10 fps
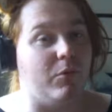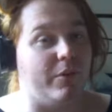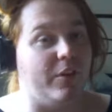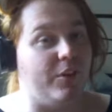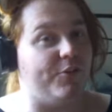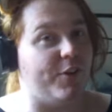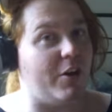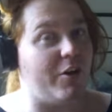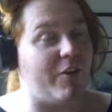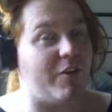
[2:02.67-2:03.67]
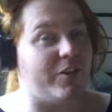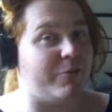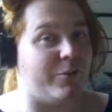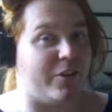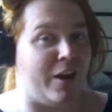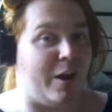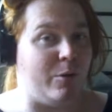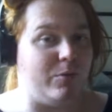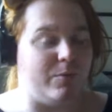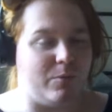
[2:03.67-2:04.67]
very different now.
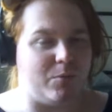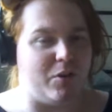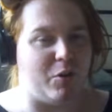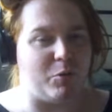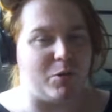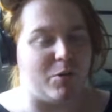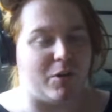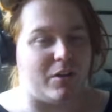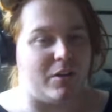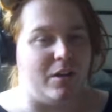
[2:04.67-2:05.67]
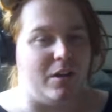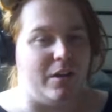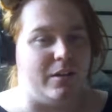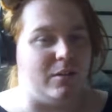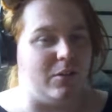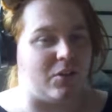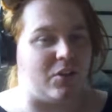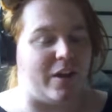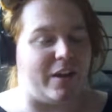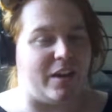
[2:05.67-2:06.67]
No longer looks
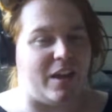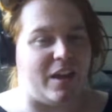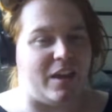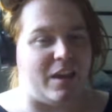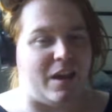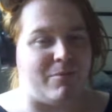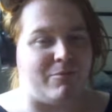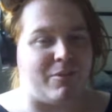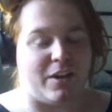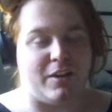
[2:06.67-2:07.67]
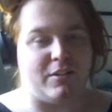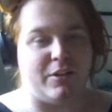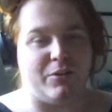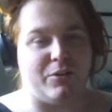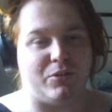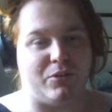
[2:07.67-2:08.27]
like a fucking clone of